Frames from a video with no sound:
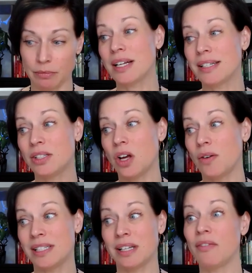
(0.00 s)
And so
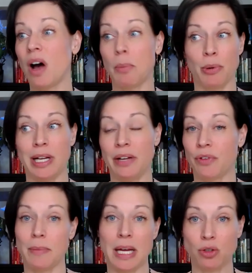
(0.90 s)
instead of operating
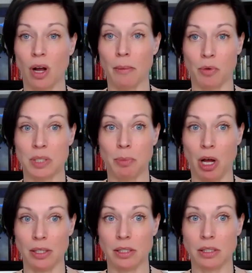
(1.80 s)
from that trauma
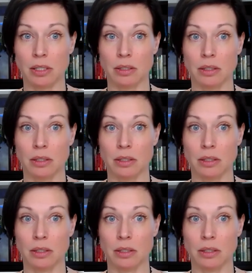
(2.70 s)
response,